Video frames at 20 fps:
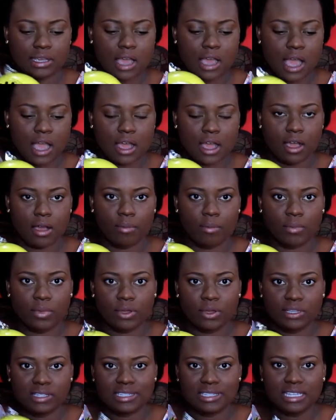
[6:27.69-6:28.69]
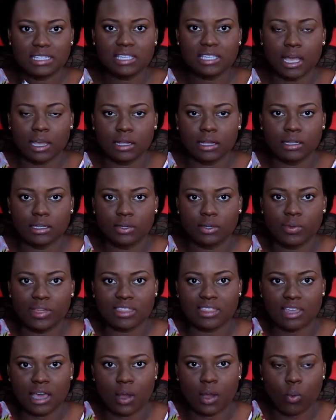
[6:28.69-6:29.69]
um detangled
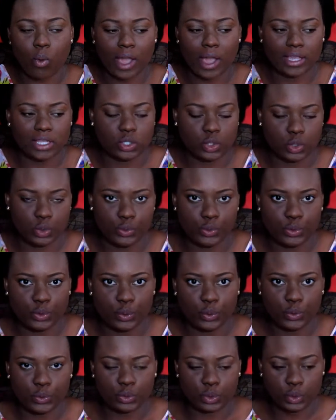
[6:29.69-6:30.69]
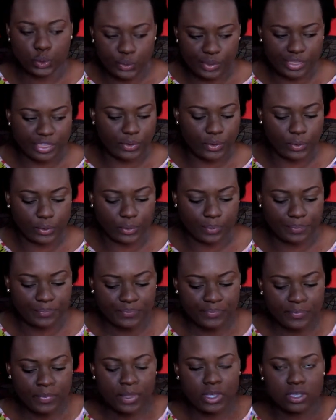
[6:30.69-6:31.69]
with a white tooth tooth
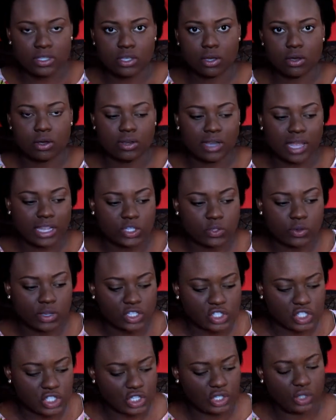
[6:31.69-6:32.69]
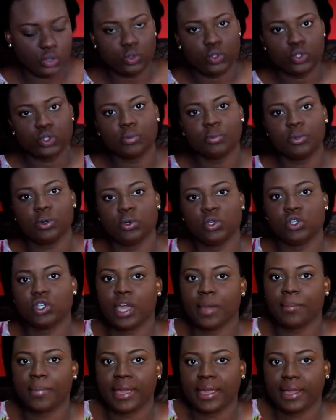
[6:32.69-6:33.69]
comb so that's what she used to blow
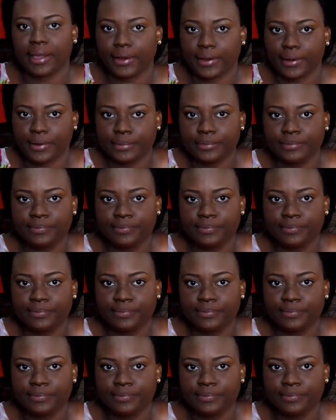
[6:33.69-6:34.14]
dry my hair